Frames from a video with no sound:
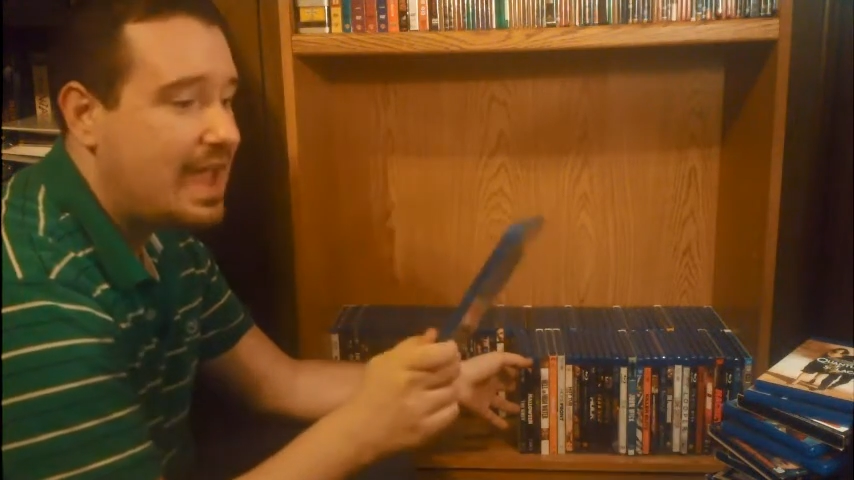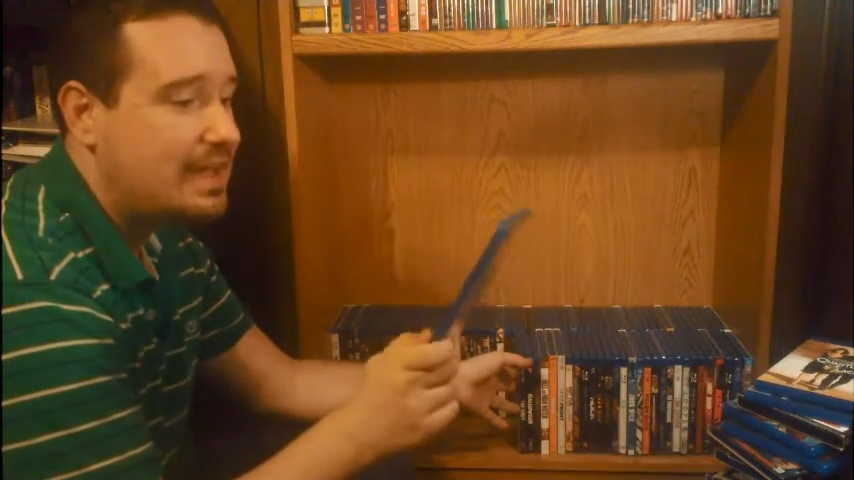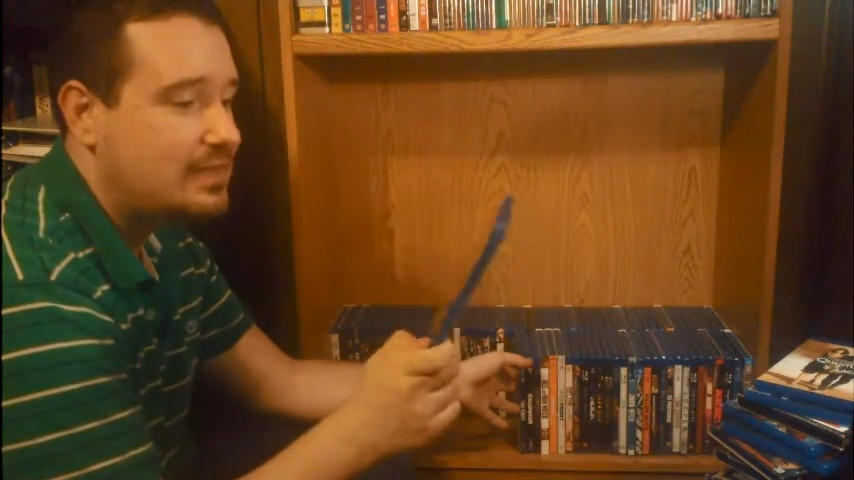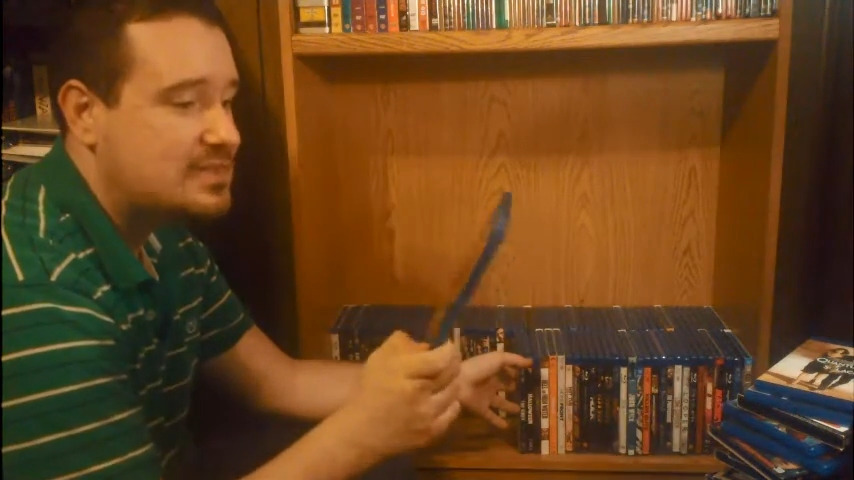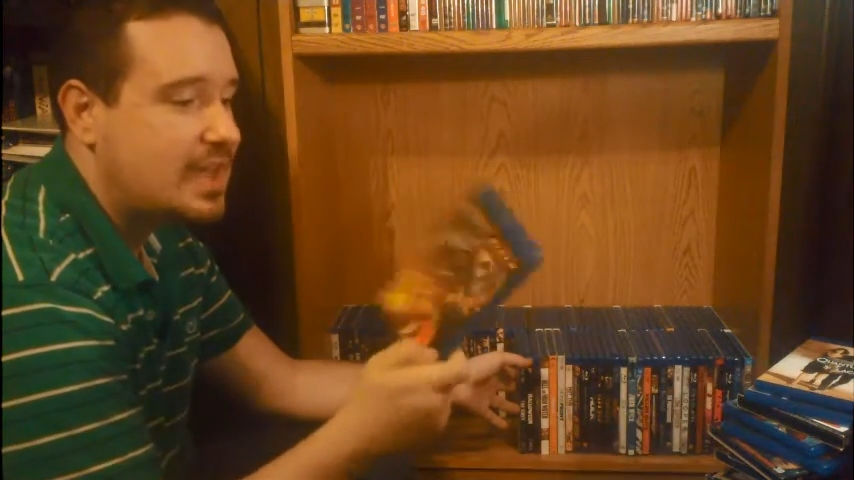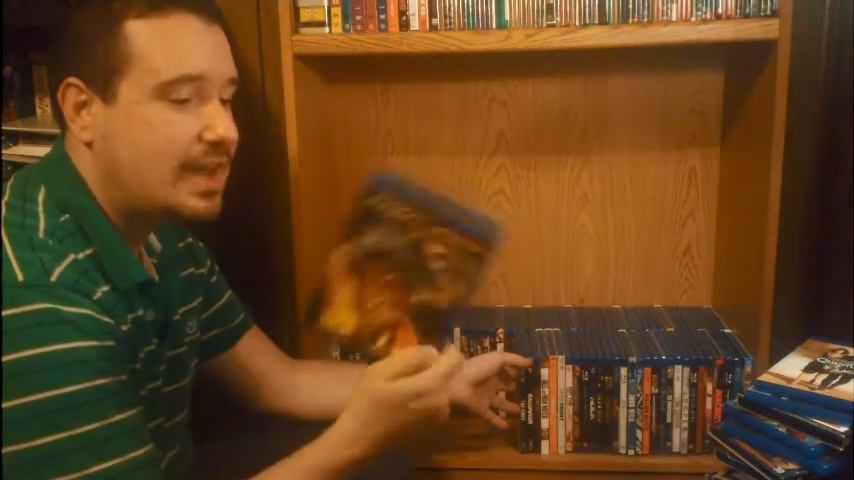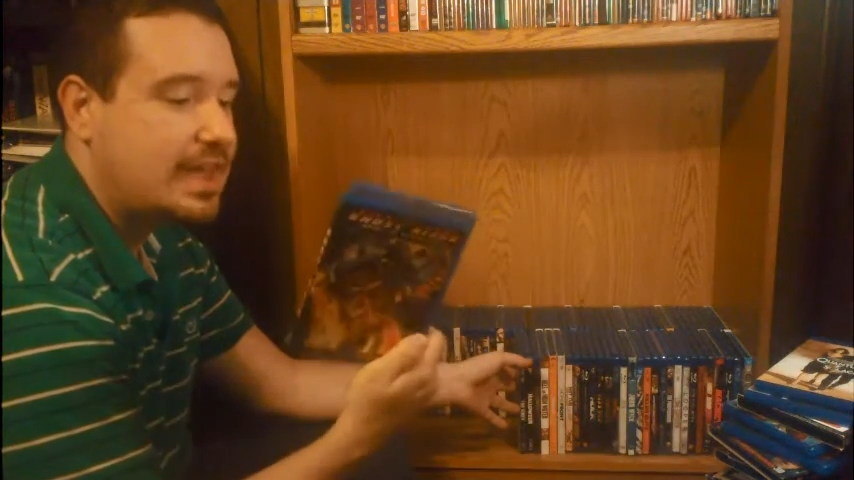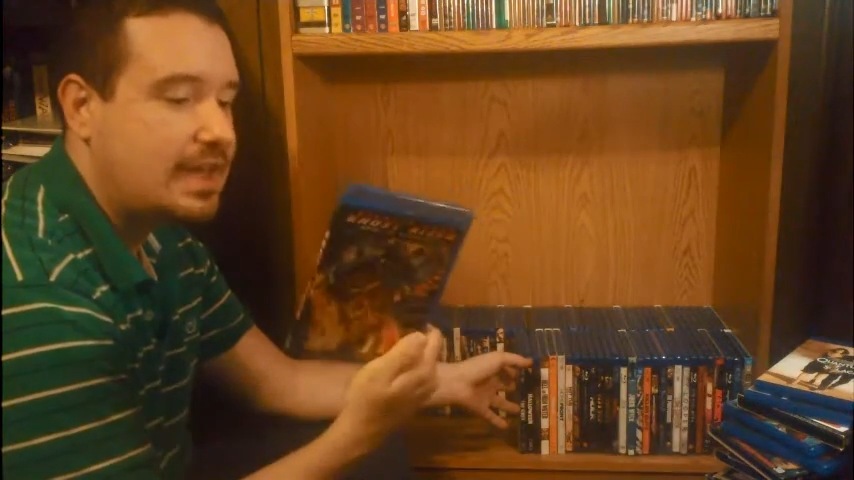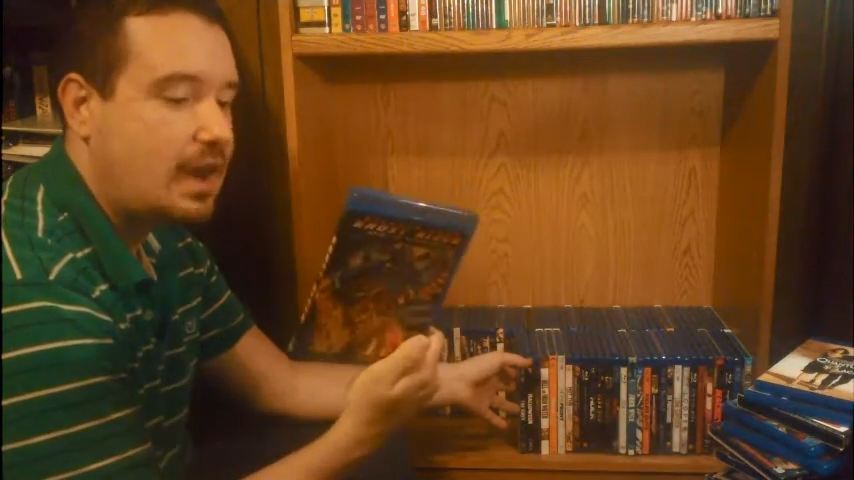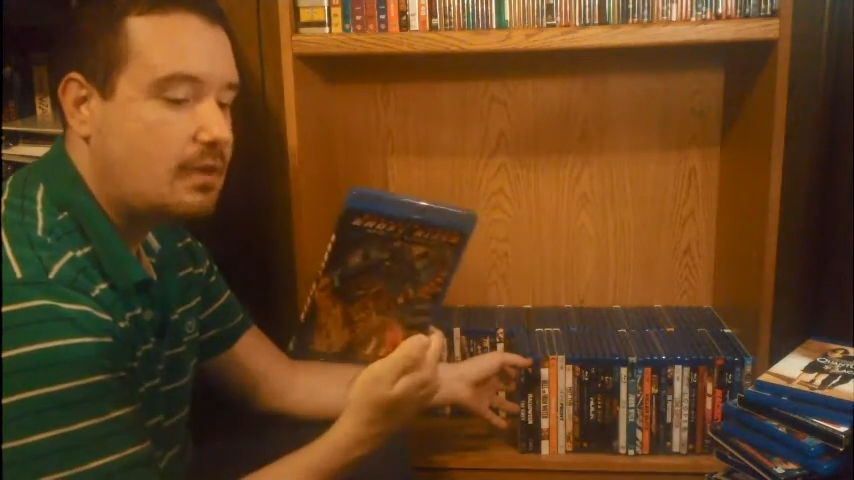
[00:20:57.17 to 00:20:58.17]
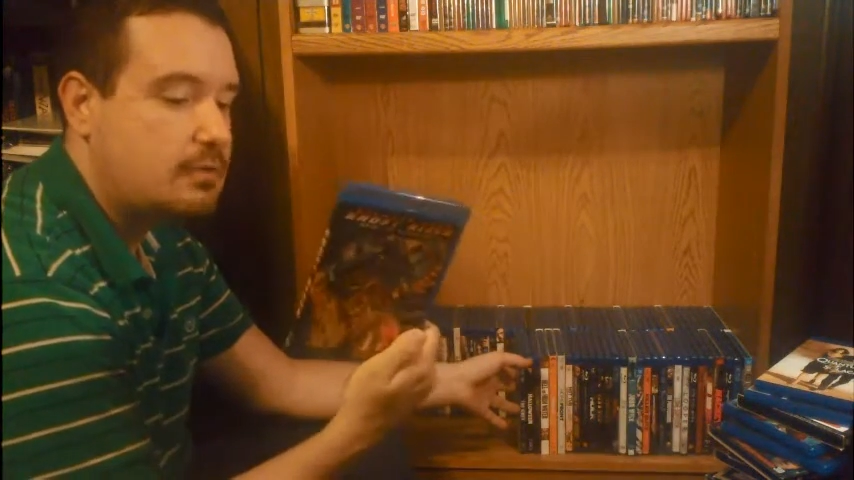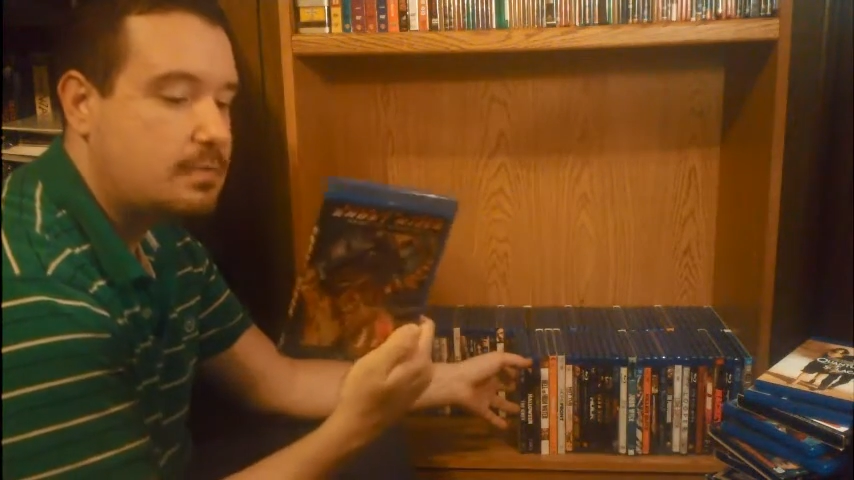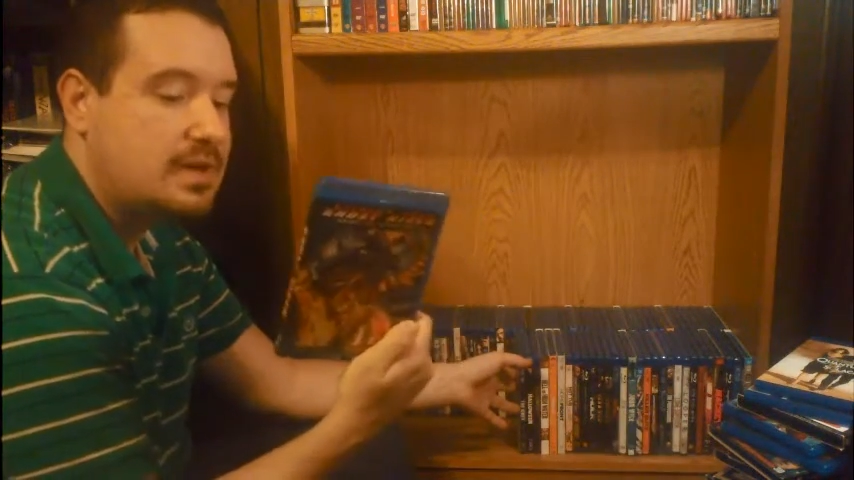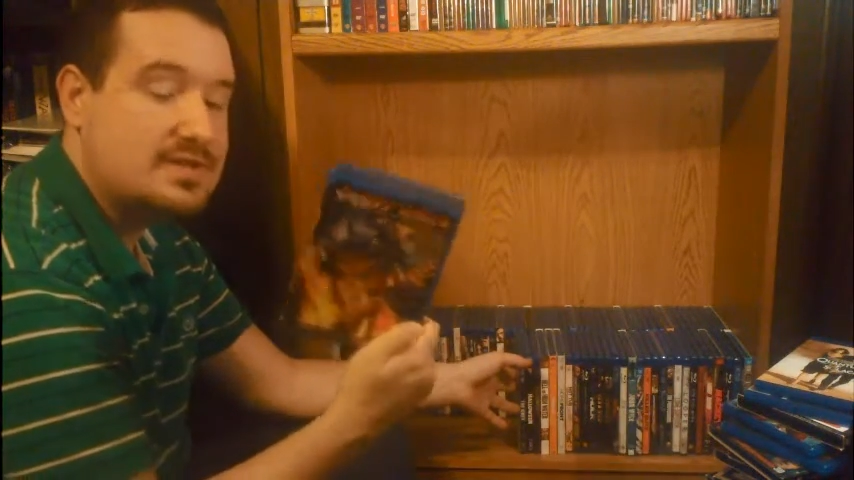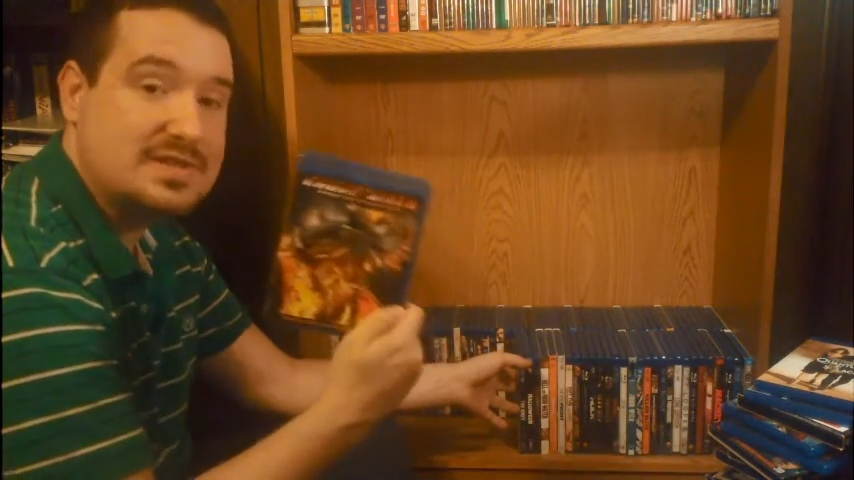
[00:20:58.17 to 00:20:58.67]
I at least got a kick out of it
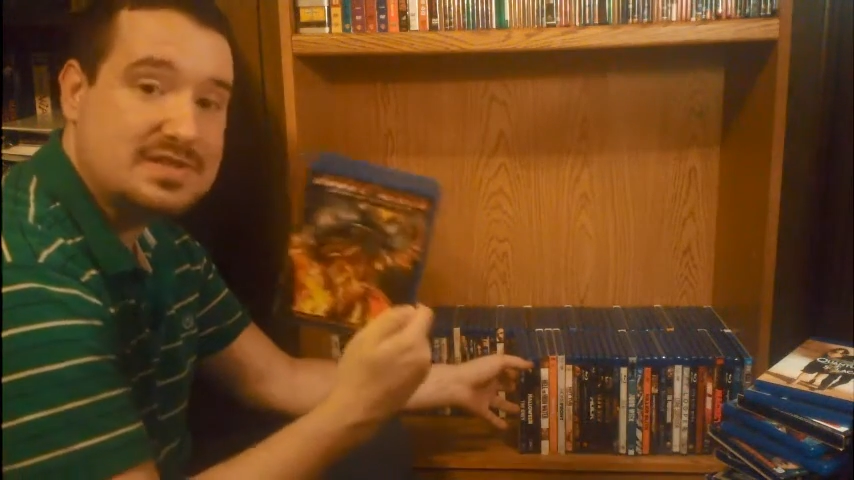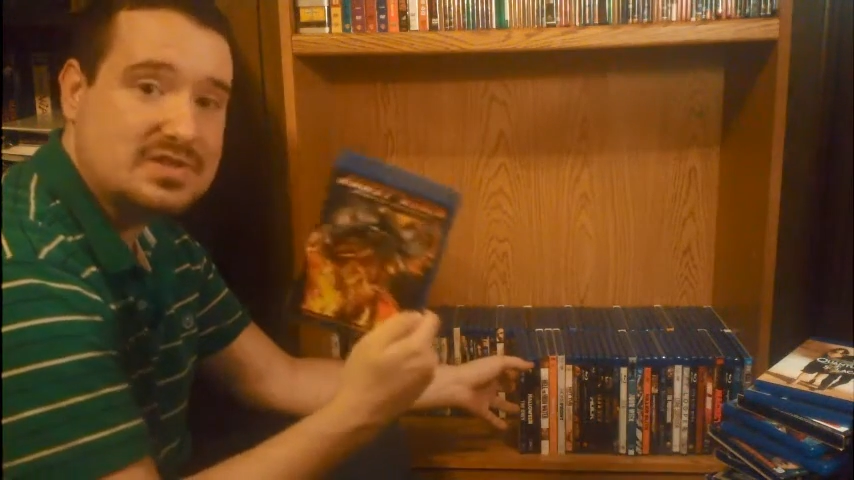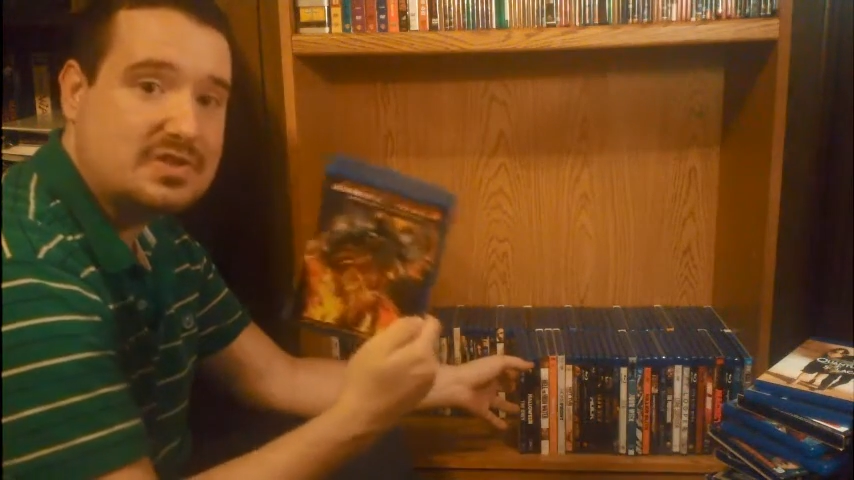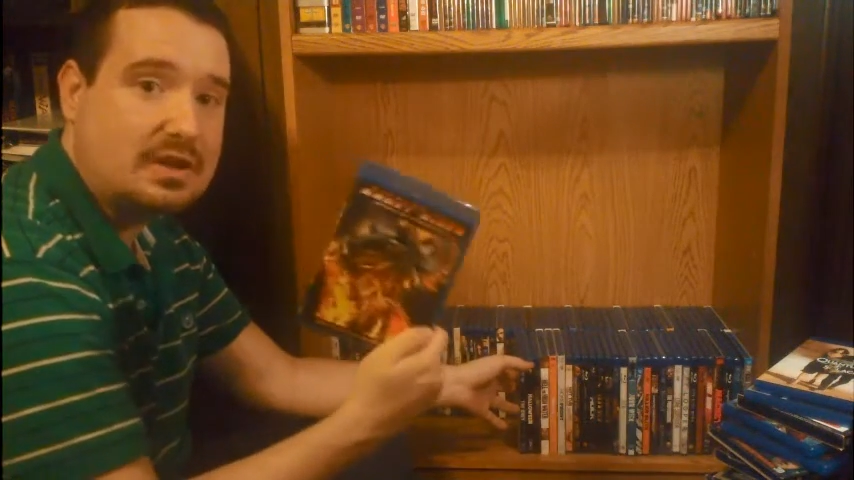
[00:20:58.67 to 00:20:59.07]
because this is